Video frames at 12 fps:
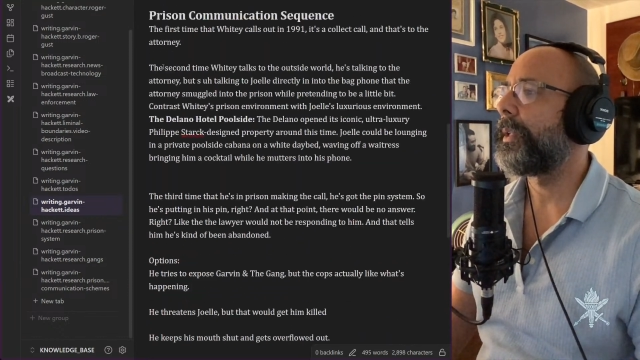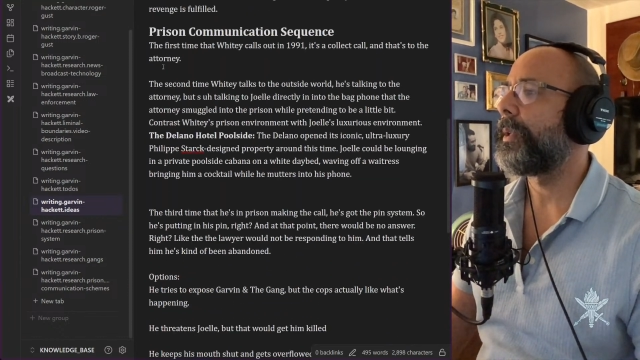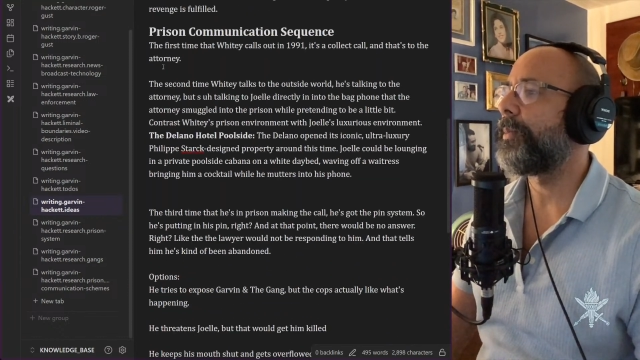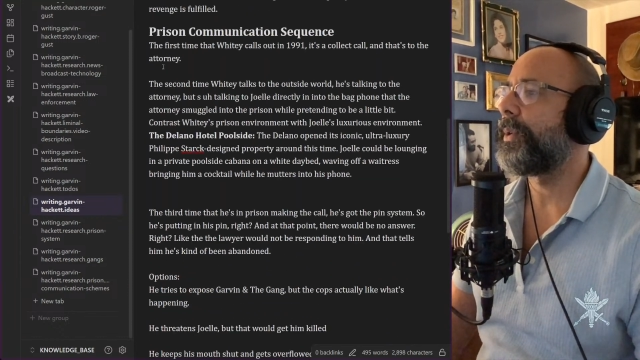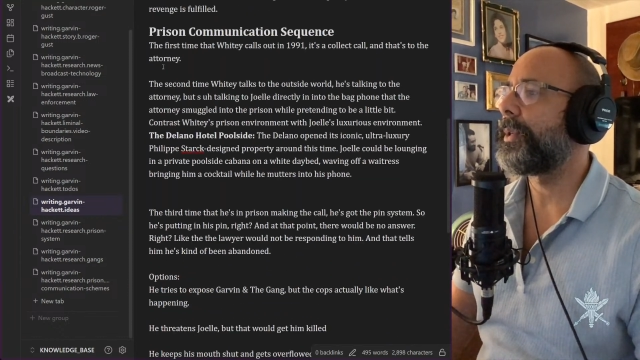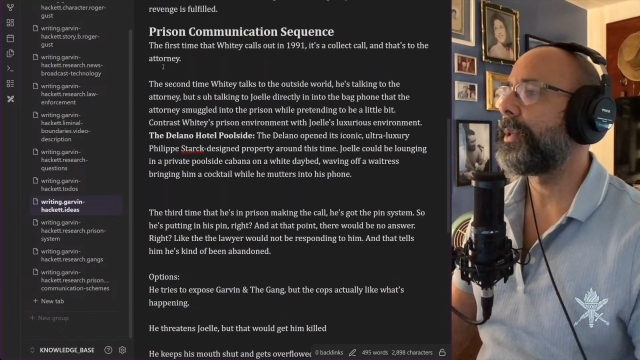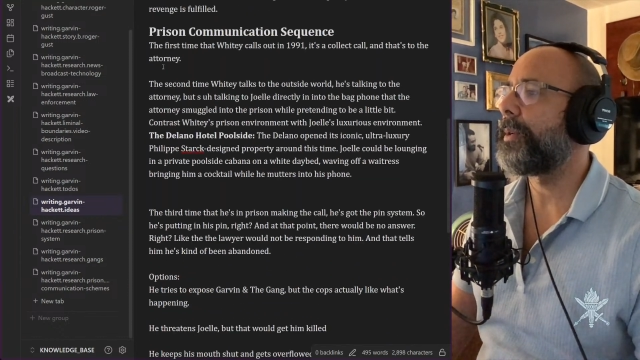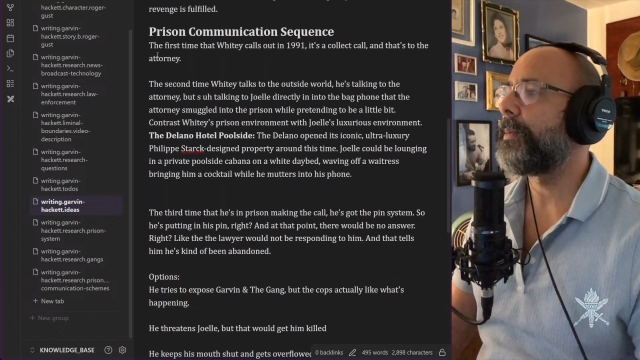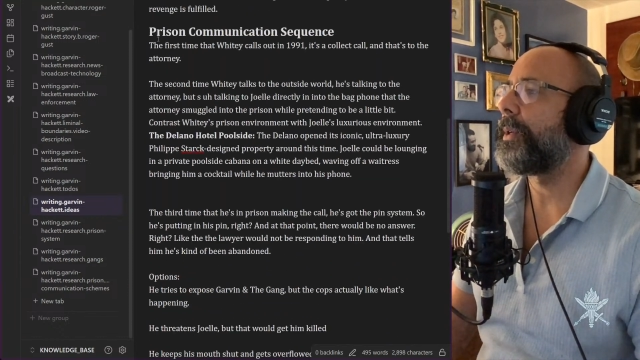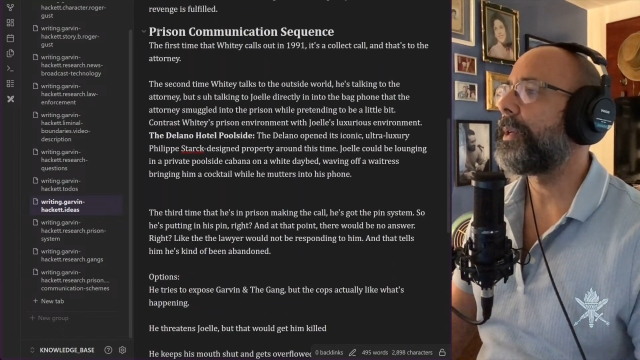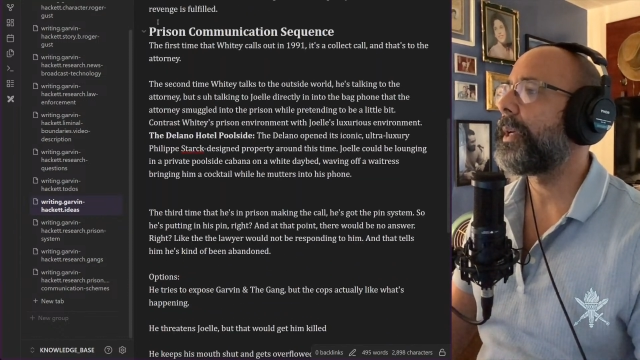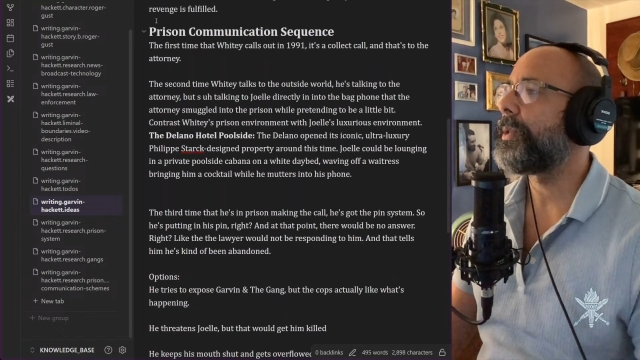get the prison
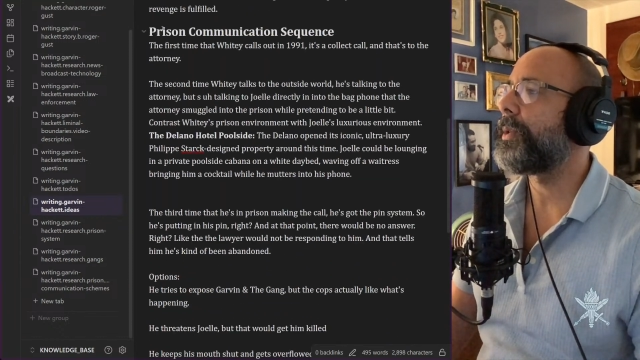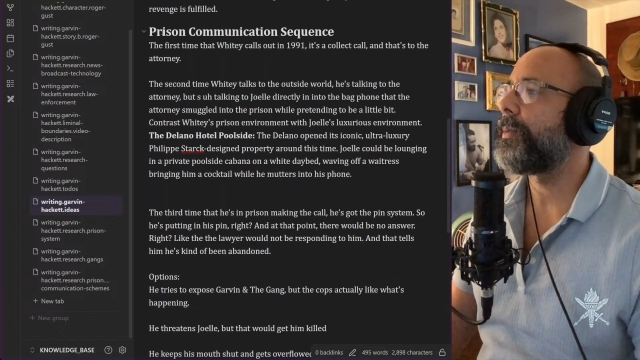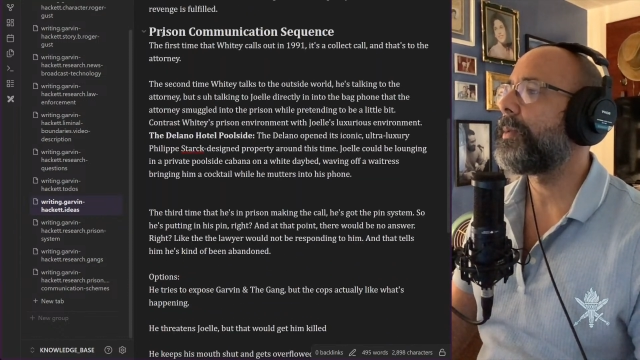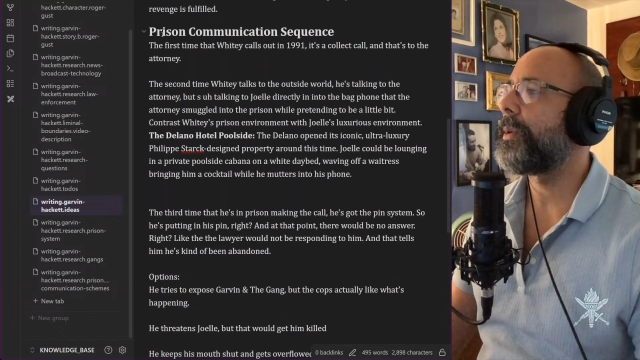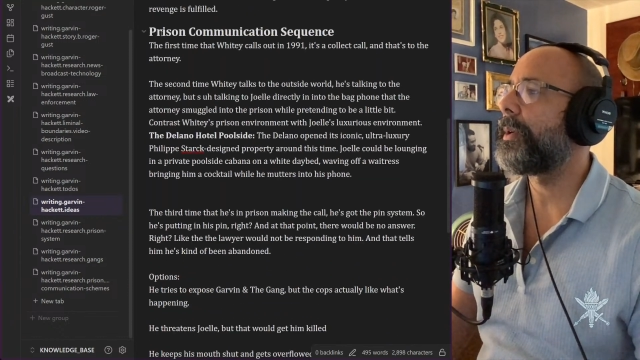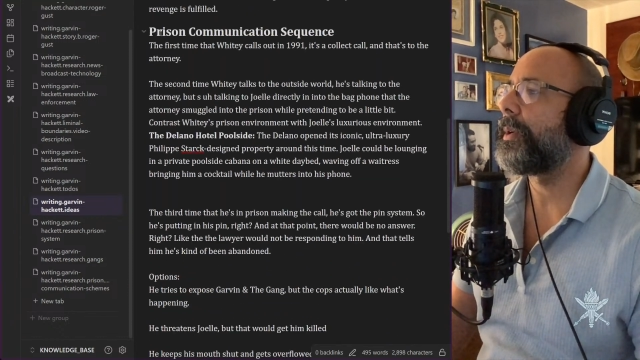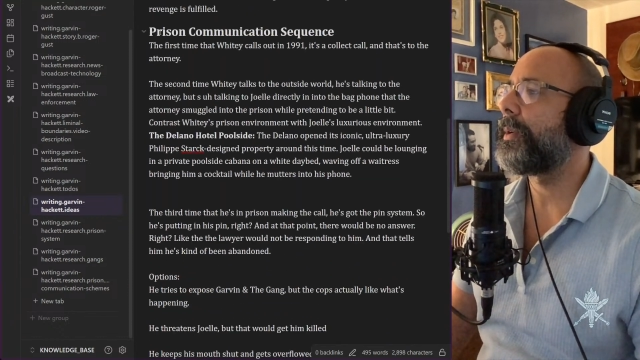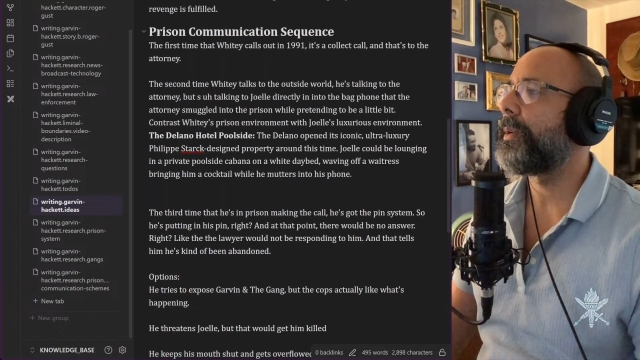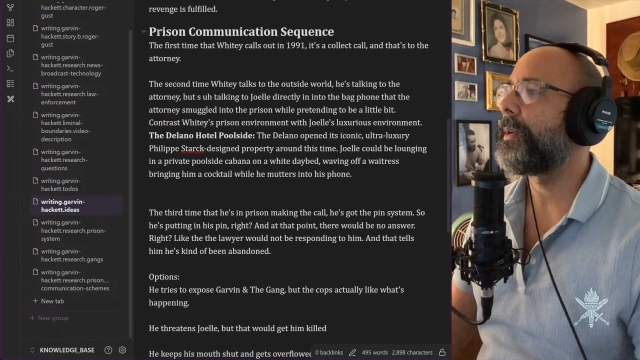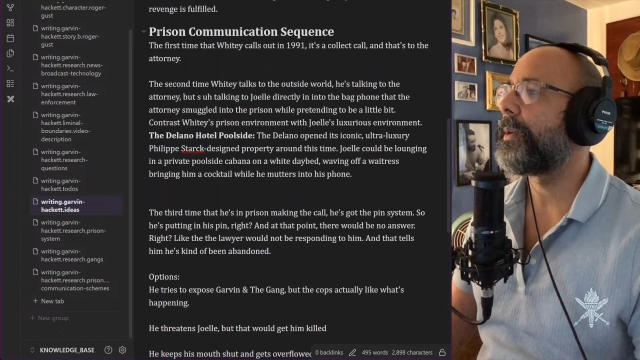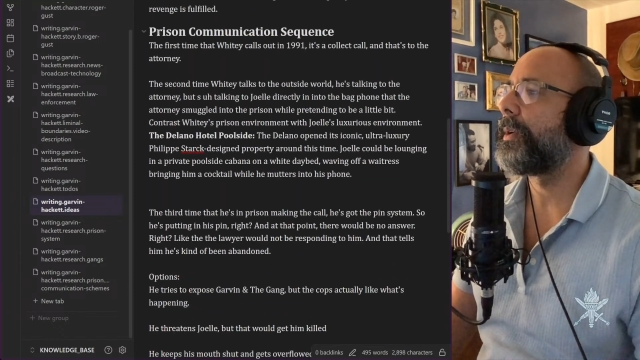communication wall.